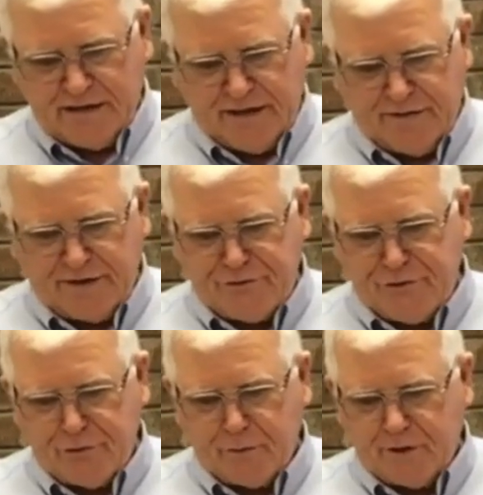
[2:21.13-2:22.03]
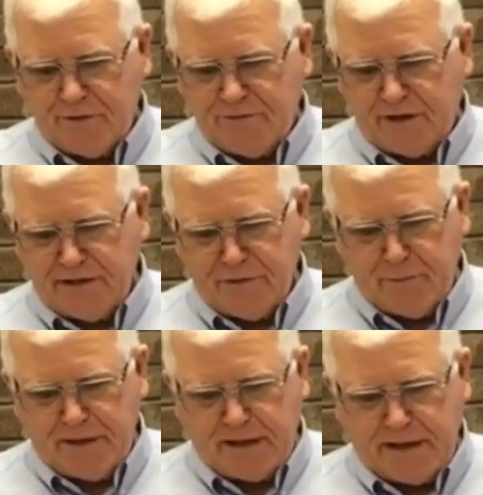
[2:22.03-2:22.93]
that Jubal, J U
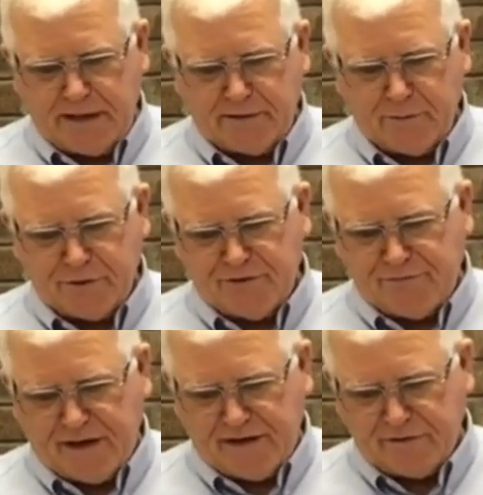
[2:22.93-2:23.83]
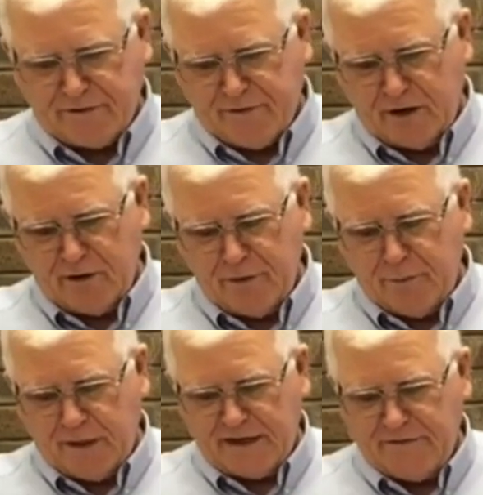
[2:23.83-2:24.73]
B A L, was the father of all who
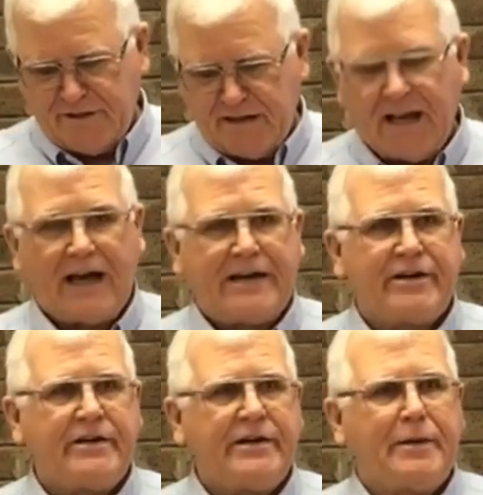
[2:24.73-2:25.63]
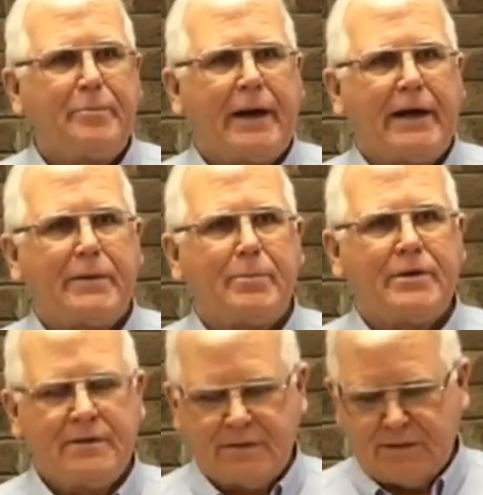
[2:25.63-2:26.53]
play the lyre and pipe.
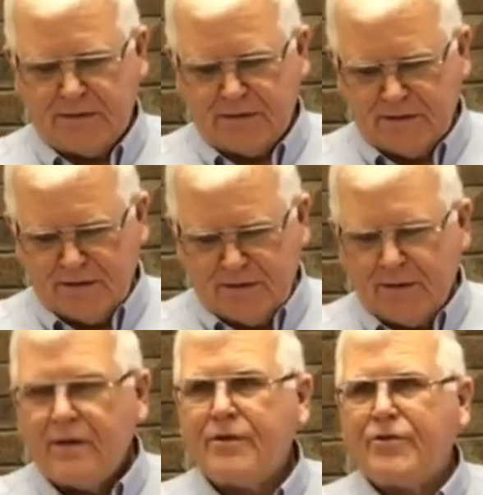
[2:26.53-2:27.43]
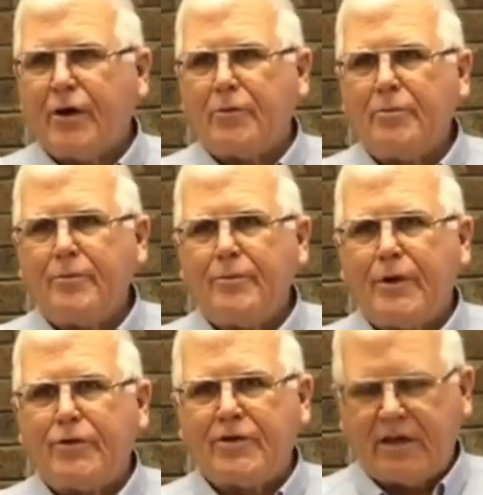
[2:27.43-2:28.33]
So,
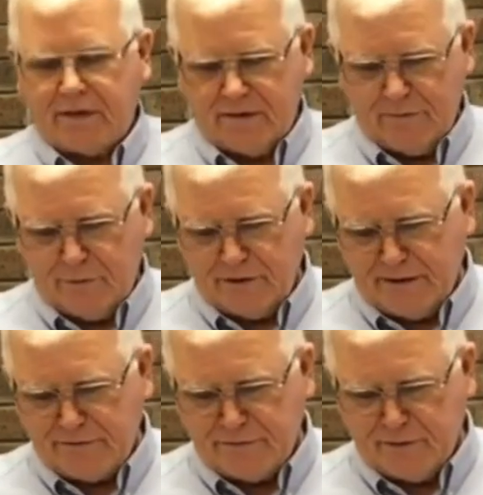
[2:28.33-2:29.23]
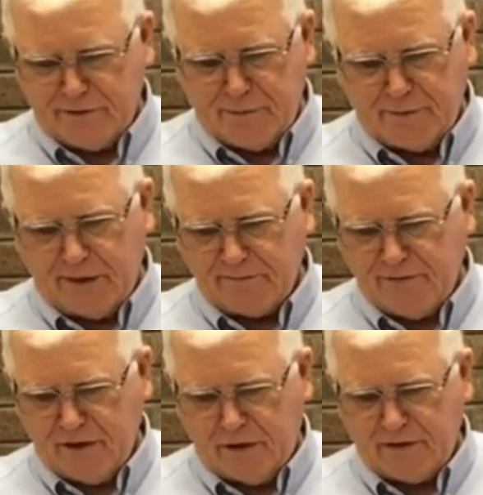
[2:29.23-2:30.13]
music with an instrument's been around
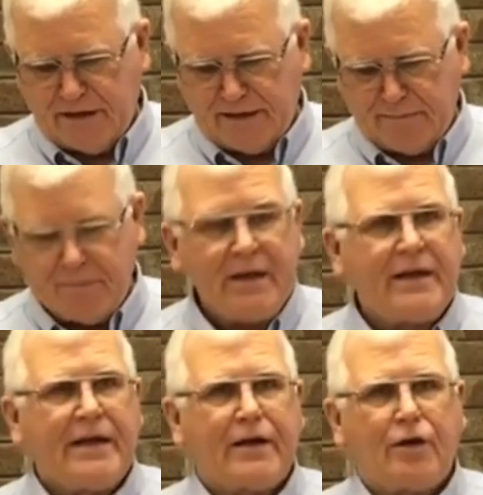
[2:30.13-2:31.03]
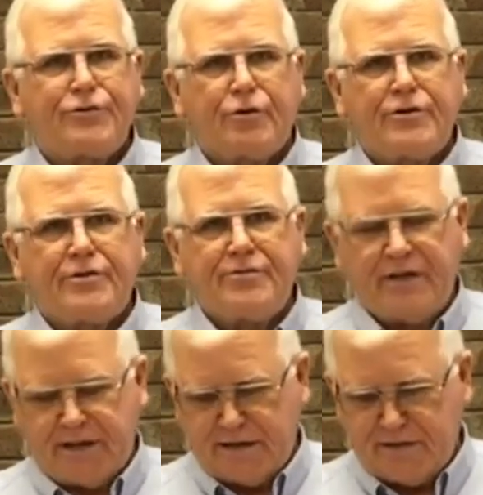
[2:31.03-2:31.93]
for a long time in all sorts of
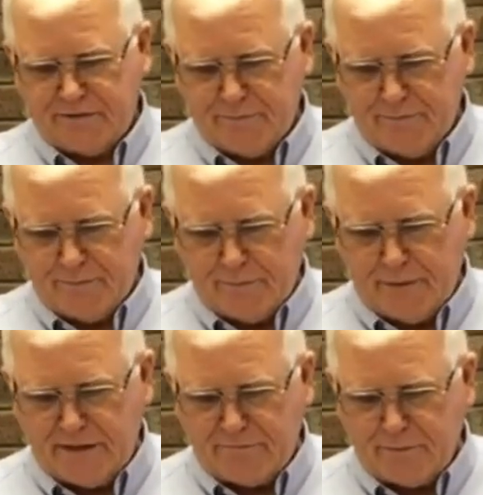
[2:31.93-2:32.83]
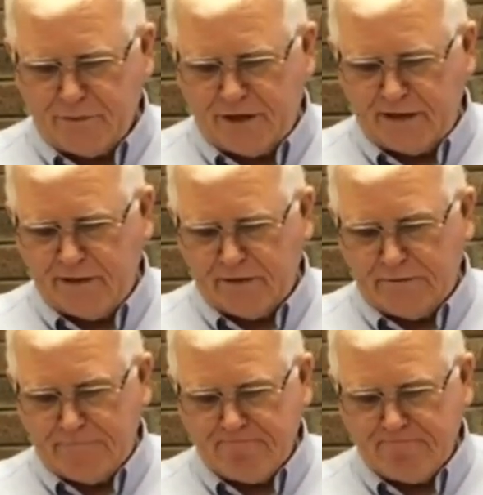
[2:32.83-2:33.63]
settings, many of them secular.